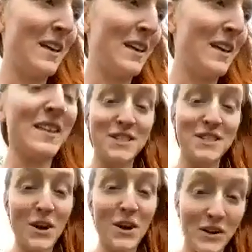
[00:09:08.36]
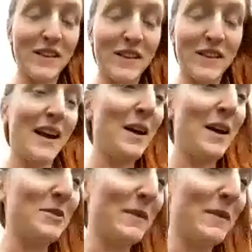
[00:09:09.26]
this talk that I had with my
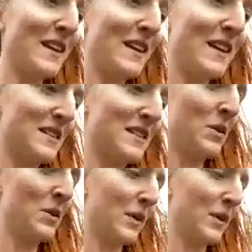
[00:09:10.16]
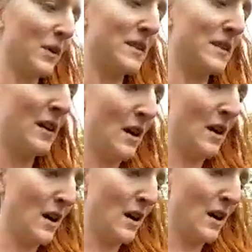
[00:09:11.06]
kids was
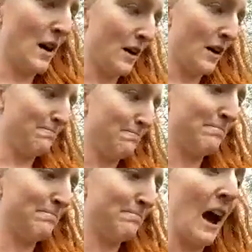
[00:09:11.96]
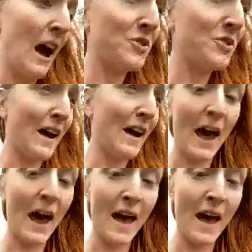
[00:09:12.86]
after I had a
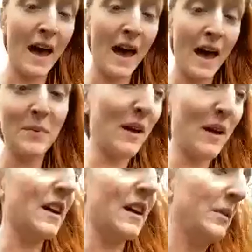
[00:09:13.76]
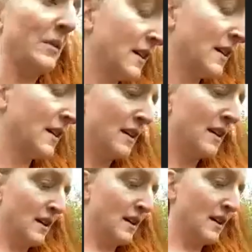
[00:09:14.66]
bit of a meltdown
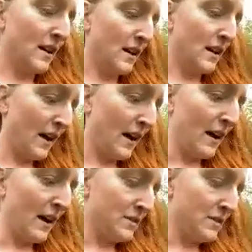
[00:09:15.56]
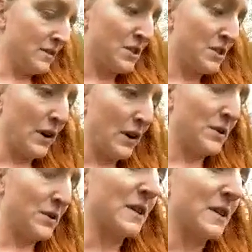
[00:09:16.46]
and was trying
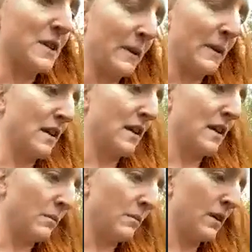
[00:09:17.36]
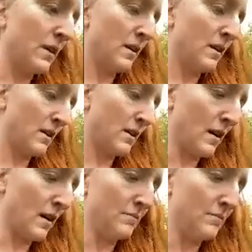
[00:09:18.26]
to explain to them
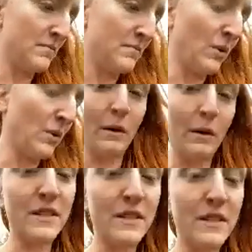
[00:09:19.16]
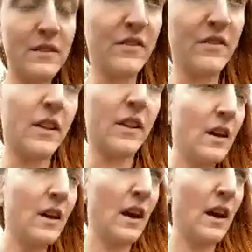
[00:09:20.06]
what I was feeling
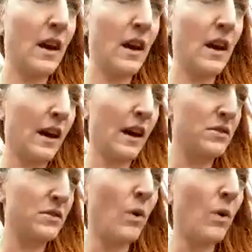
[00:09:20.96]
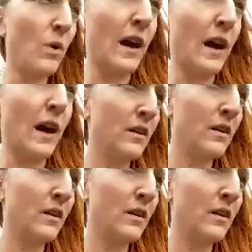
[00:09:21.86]
and why